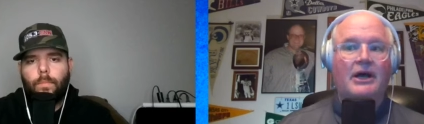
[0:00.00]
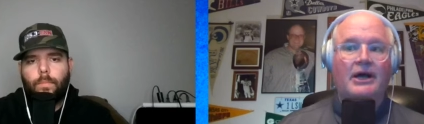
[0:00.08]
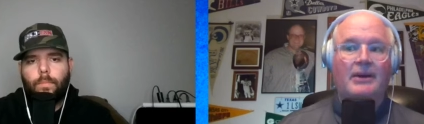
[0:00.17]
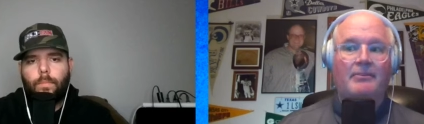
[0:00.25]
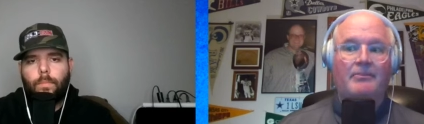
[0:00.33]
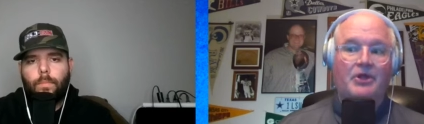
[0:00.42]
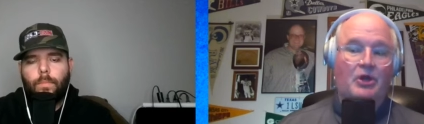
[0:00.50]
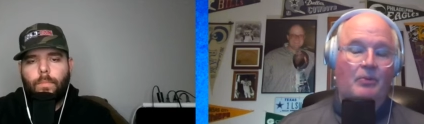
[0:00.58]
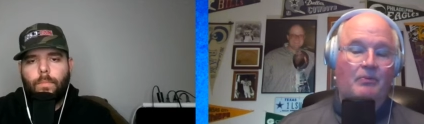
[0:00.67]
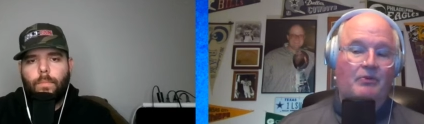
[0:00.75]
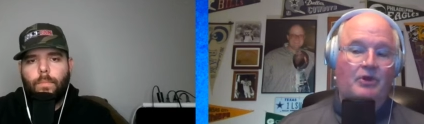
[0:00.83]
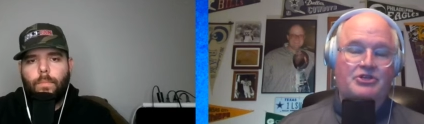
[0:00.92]
Speaker 1: Uh, you
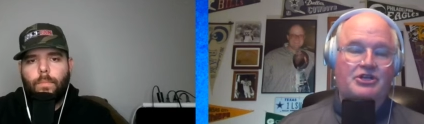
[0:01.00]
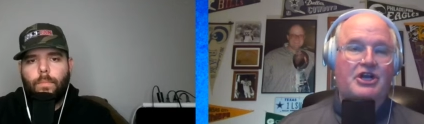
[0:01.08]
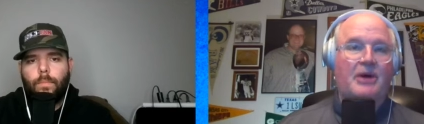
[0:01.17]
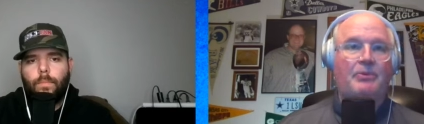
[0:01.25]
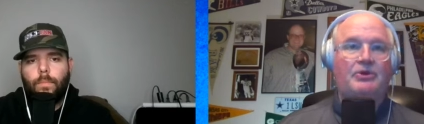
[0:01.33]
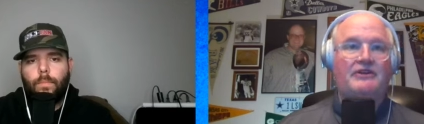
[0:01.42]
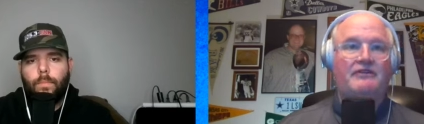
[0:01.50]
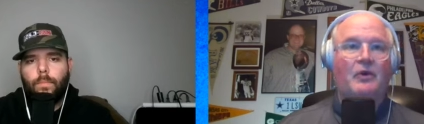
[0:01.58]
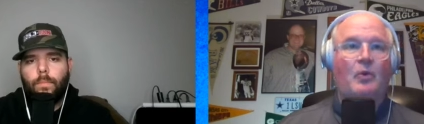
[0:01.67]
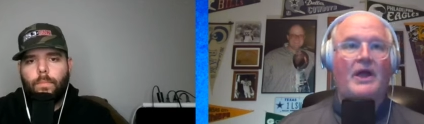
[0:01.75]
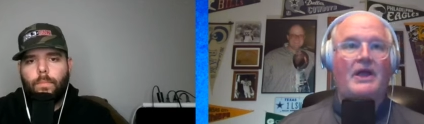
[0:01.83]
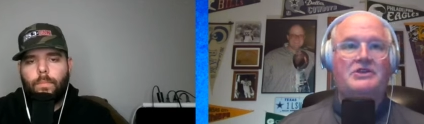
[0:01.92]
know, there's a couple of
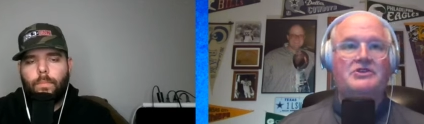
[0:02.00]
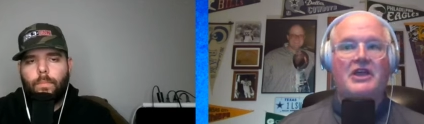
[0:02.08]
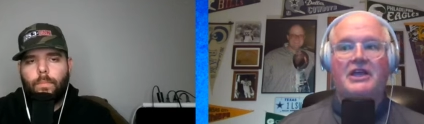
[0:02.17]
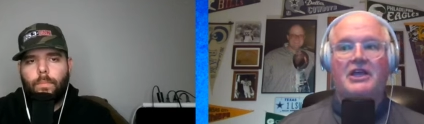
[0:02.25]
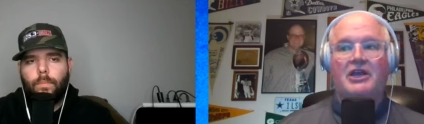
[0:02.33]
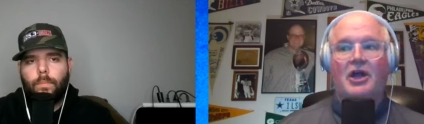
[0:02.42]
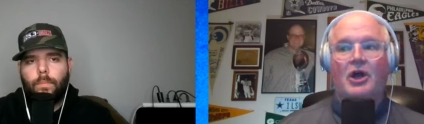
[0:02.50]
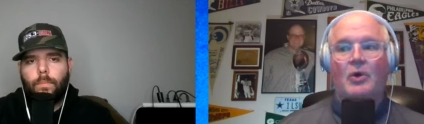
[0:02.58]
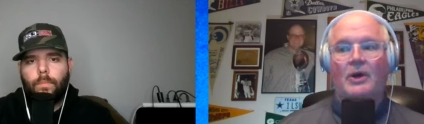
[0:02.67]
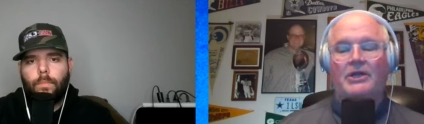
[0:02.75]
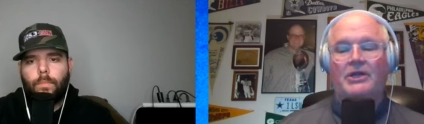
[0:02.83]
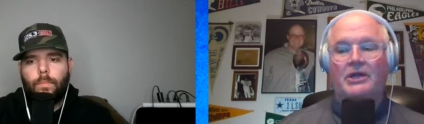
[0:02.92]
different ways they can
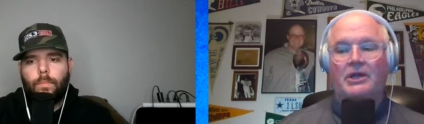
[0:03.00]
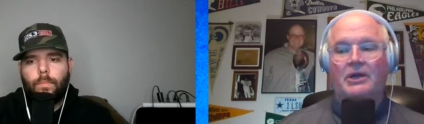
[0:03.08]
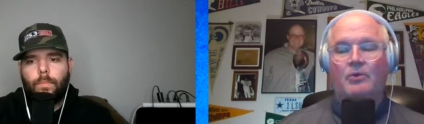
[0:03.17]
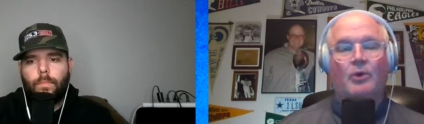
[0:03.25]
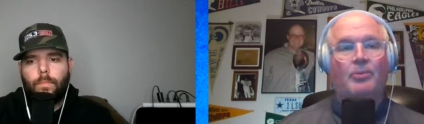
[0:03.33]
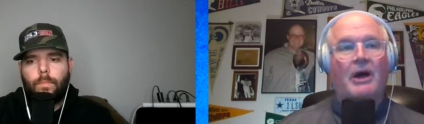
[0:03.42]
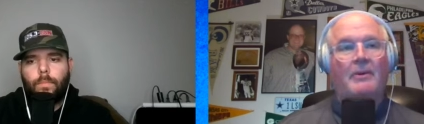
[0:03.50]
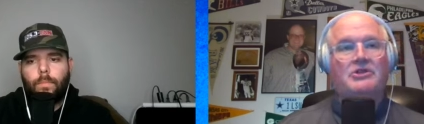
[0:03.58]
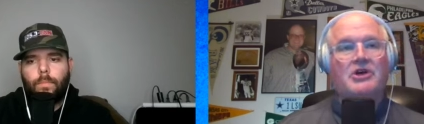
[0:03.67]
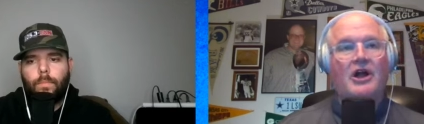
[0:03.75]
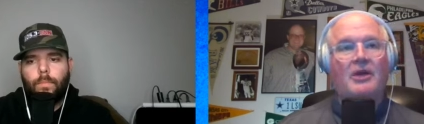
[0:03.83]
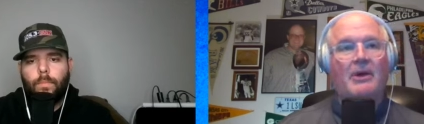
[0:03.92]
go, and we'll
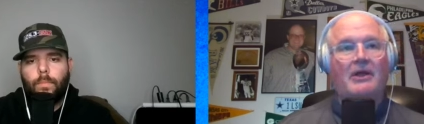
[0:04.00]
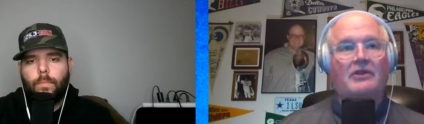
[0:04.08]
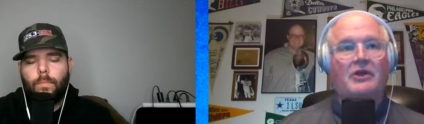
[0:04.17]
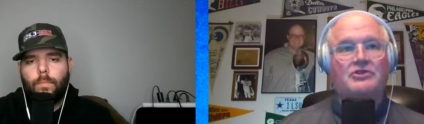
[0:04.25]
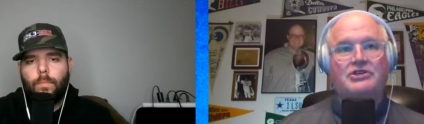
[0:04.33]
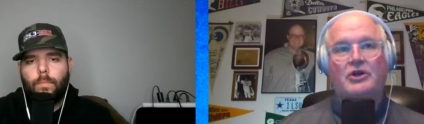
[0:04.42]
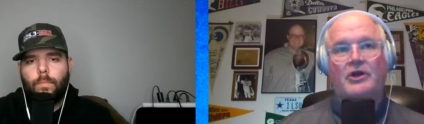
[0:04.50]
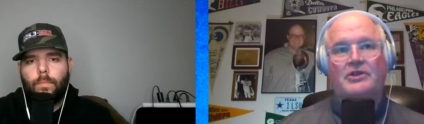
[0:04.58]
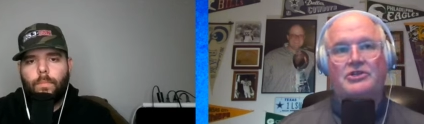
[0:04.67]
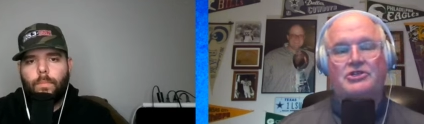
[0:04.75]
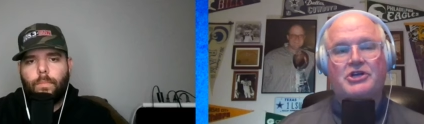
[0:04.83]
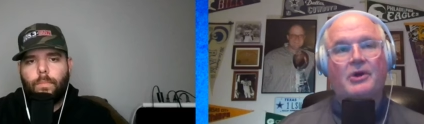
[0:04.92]
probably talk about those here
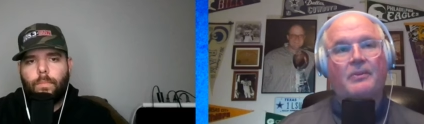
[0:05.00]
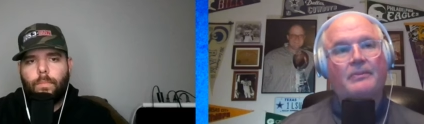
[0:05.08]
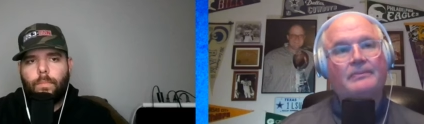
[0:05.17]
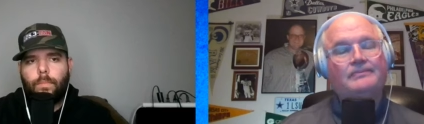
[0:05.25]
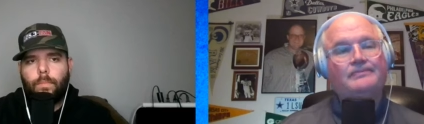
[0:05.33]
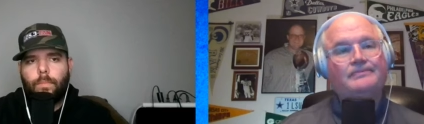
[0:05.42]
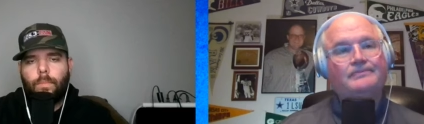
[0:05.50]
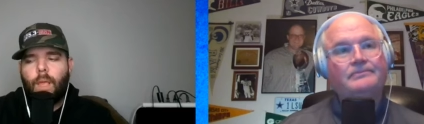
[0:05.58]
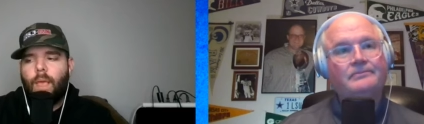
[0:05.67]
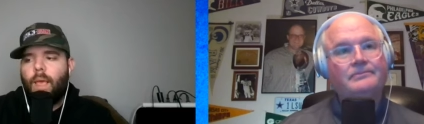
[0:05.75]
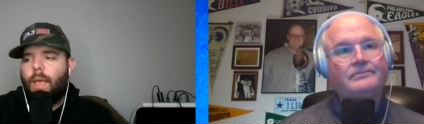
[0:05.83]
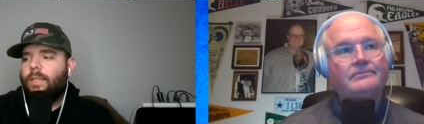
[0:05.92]
on this show.
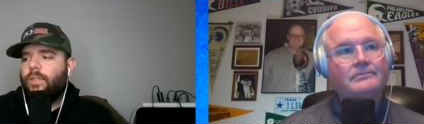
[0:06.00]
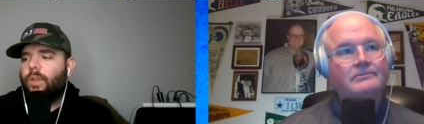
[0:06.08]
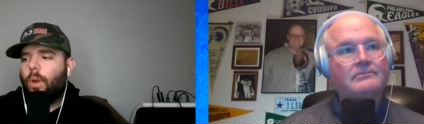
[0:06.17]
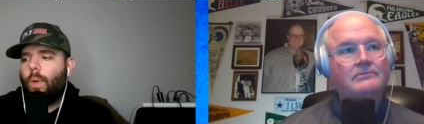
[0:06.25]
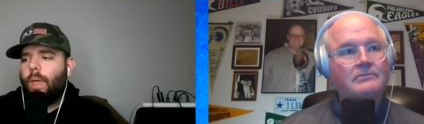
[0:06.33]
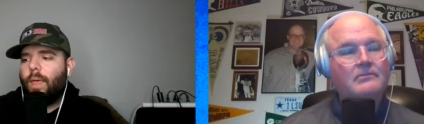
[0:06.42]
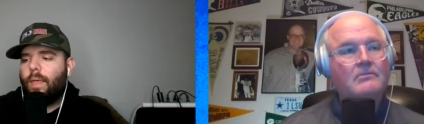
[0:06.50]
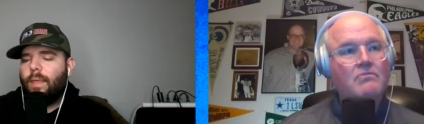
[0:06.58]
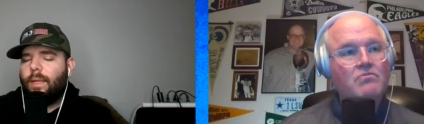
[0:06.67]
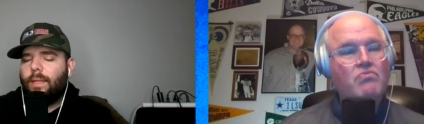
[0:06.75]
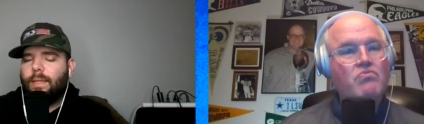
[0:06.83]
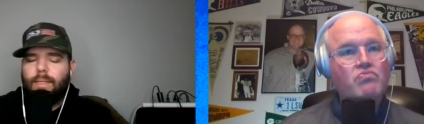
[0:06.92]
Speaker 2: So
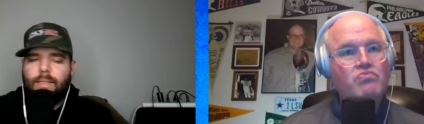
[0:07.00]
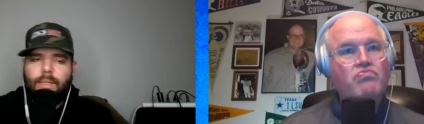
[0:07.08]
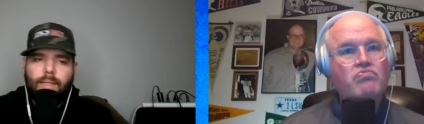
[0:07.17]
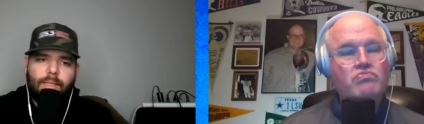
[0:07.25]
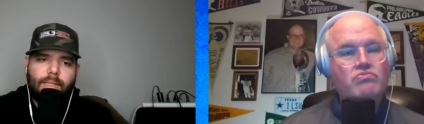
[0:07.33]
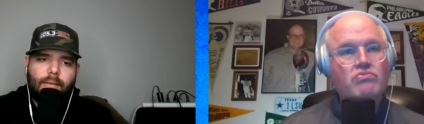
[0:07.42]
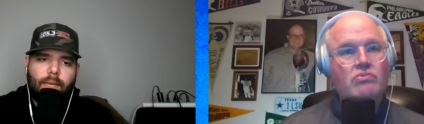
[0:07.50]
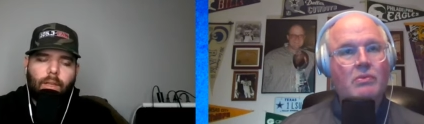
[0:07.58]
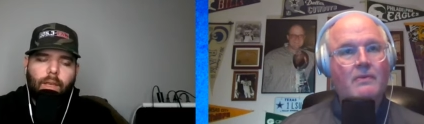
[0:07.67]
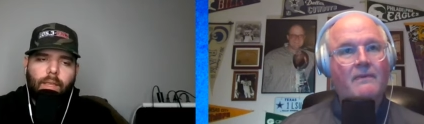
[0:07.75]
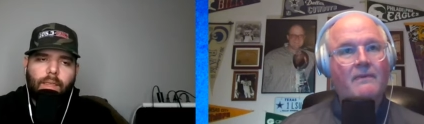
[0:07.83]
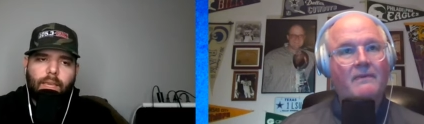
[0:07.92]
uh, let's let's take a
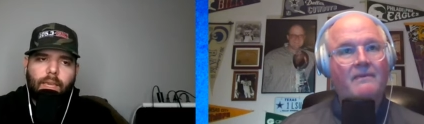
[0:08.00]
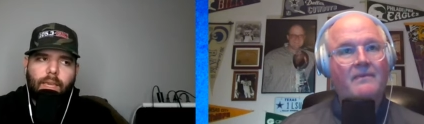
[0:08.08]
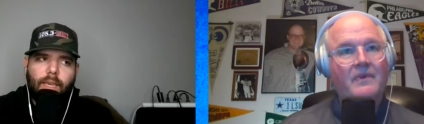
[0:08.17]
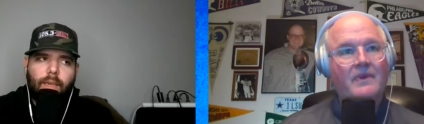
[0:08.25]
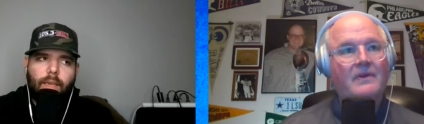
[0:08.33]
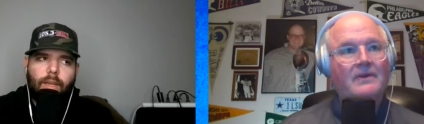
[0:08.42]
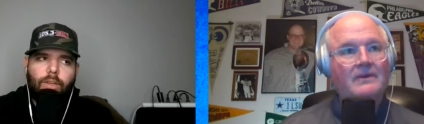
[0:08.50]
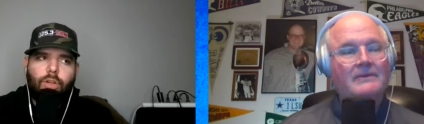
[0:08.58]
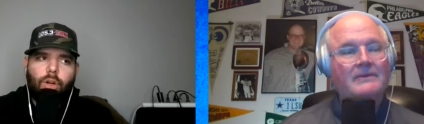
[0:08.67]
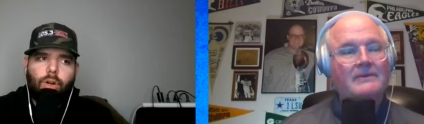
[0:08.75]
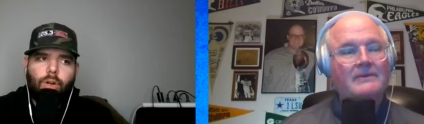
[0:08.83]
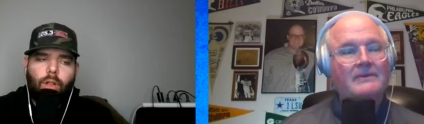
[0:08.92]
look at the
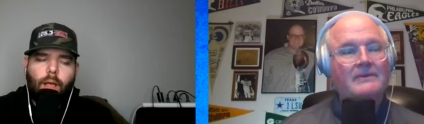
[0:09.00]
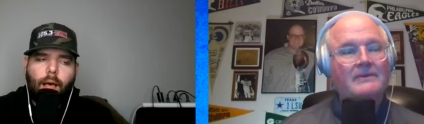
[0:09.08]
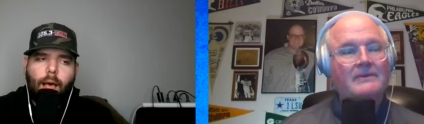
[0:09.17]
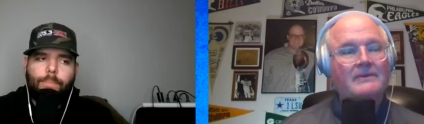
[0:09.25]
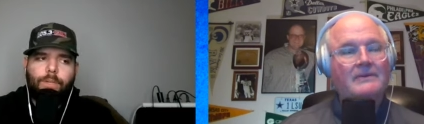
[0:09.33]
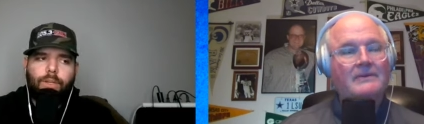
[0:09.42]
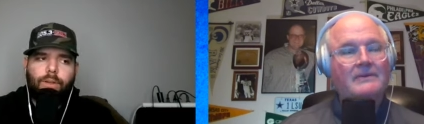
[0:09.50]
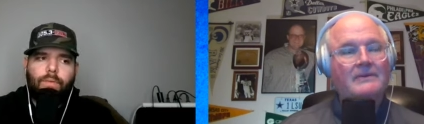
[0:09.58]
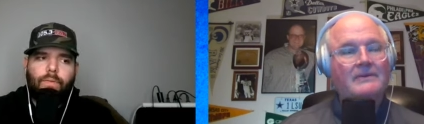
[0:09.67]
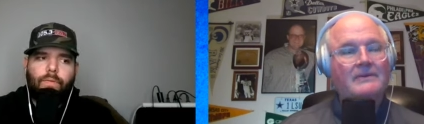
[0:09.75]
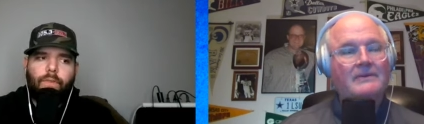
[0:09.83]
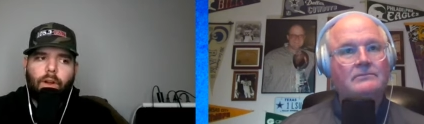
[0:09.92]
internal
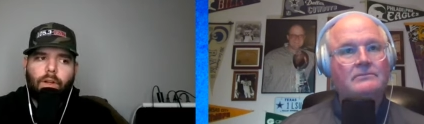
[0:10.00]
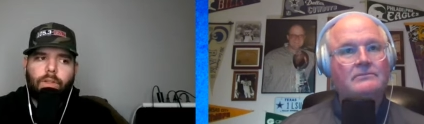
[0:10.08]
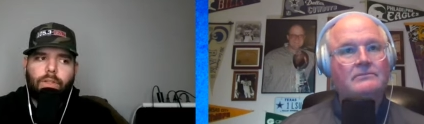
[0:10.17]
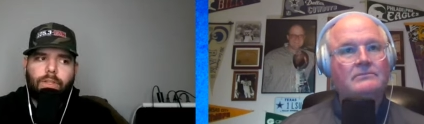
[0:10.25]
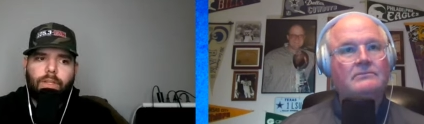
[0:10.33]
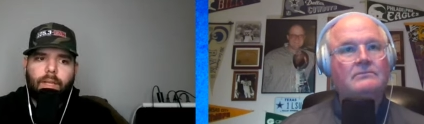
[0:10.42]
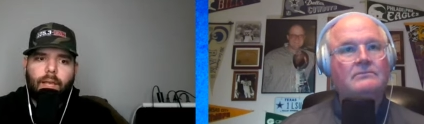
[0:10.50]
option first.